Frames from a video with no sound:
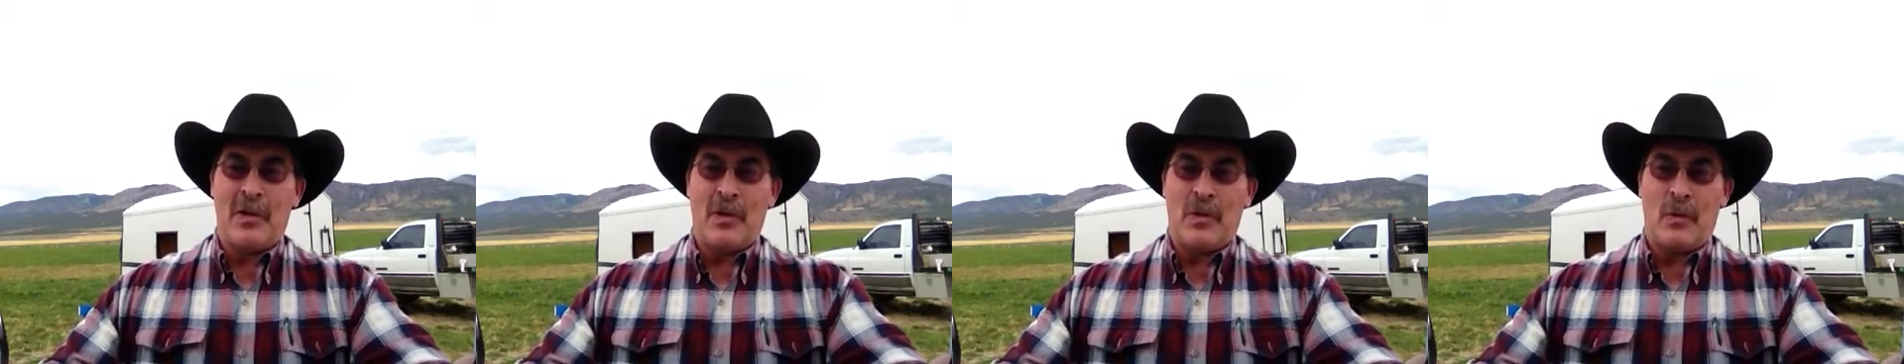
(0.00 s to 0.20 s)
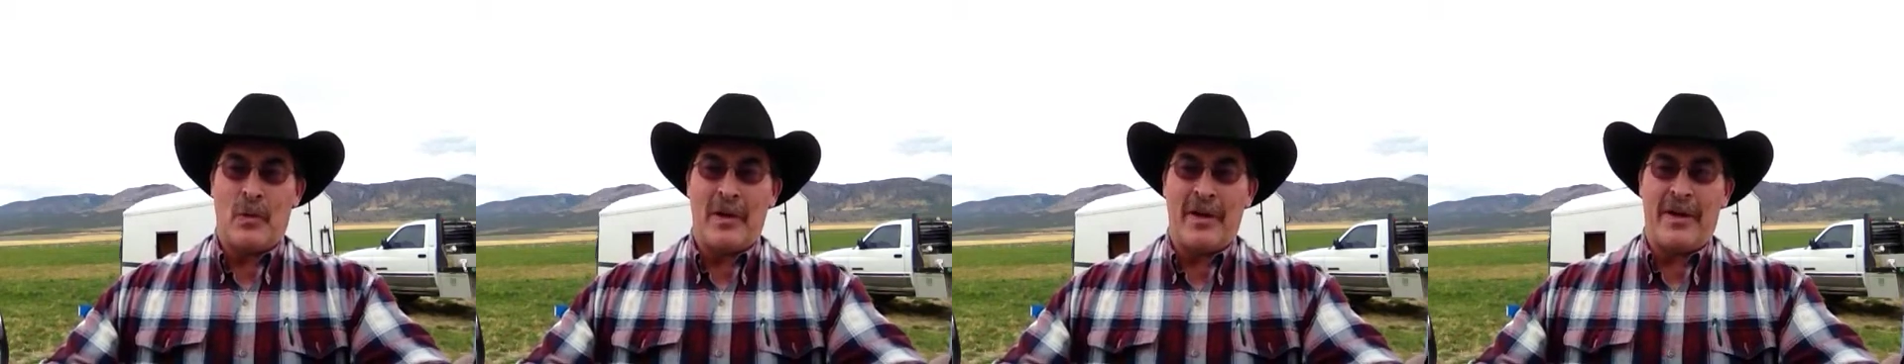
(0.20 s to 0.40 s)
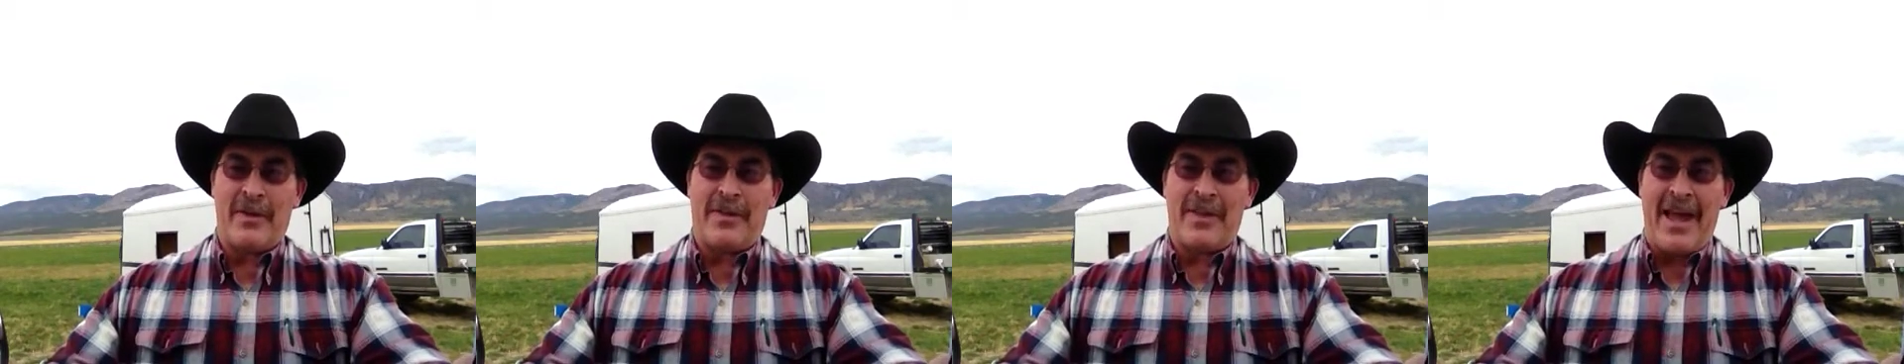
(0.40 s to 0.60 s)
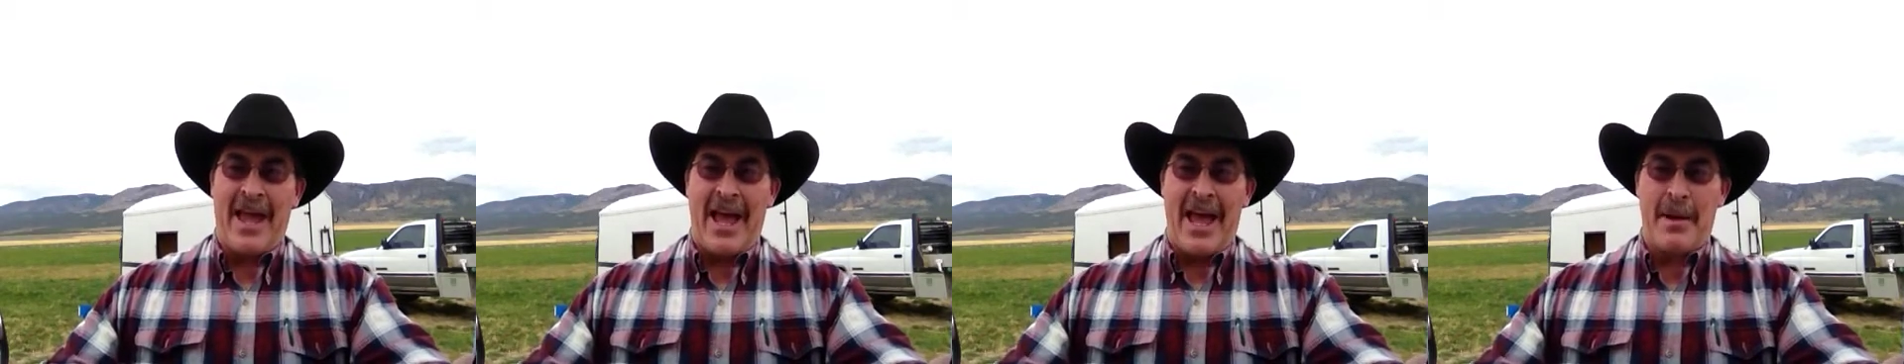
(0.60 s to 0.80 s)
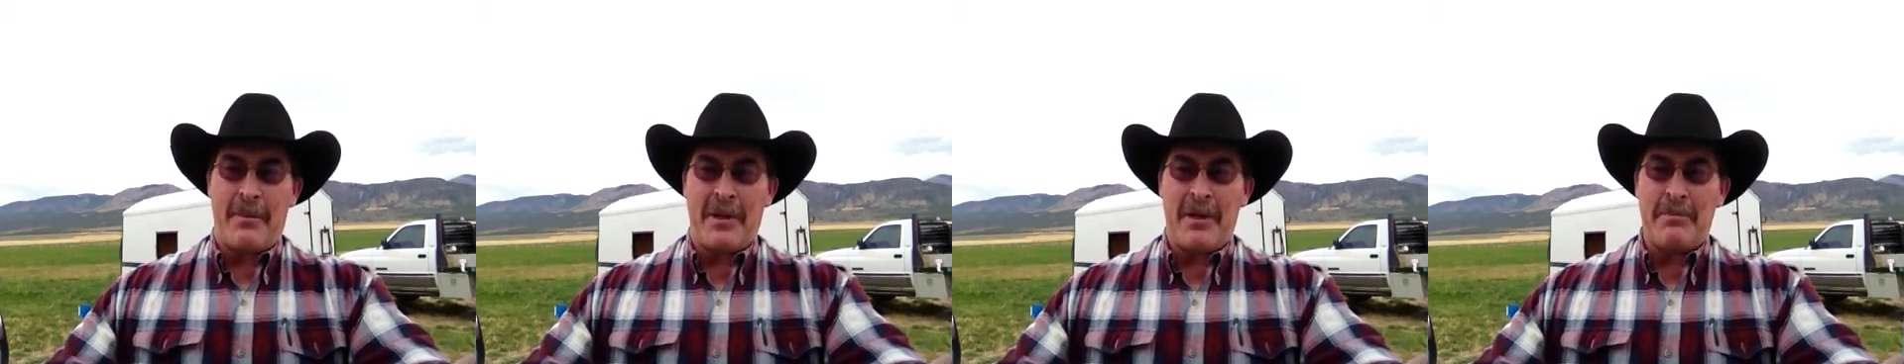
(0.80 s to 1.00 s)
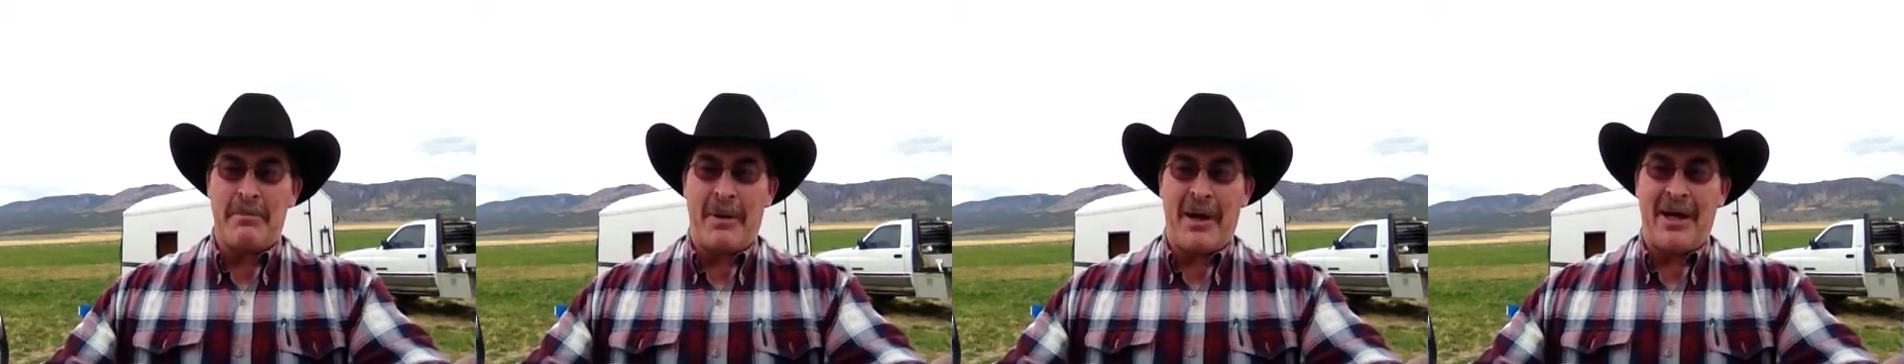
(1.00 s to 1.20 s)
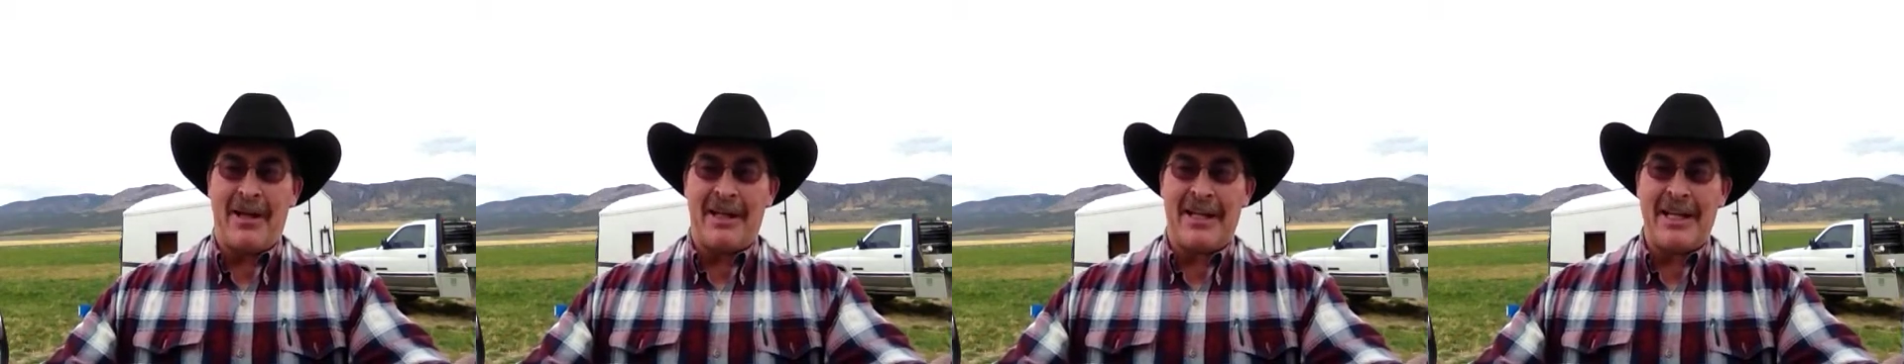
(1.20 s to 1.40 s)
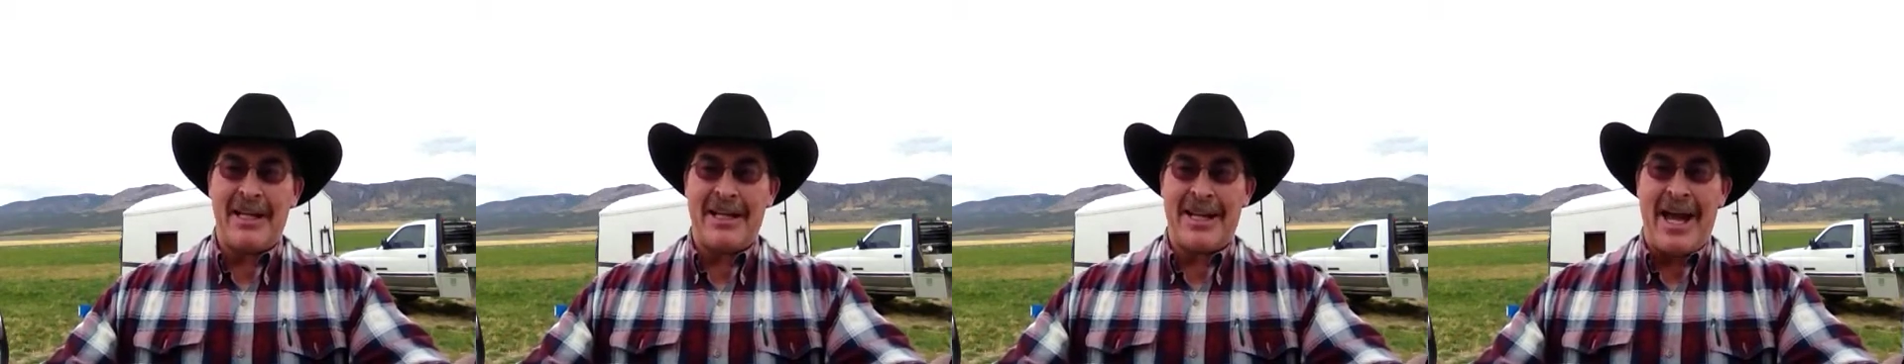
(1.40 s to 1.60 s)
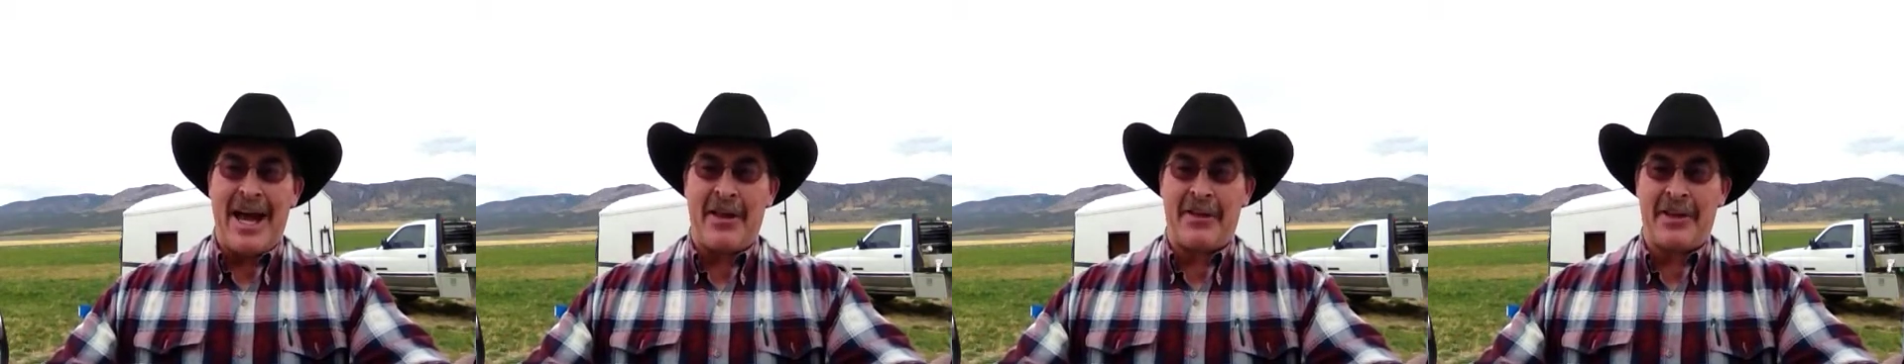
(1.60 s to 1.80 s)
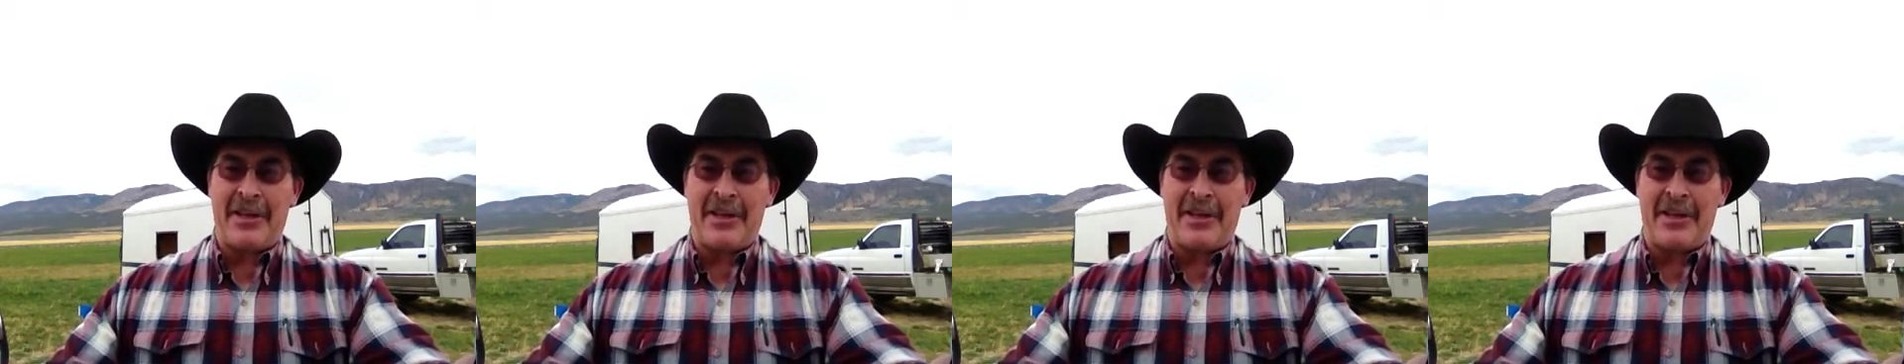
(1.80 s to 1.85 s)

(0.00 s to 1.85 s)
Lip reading: with Ammon Bundy now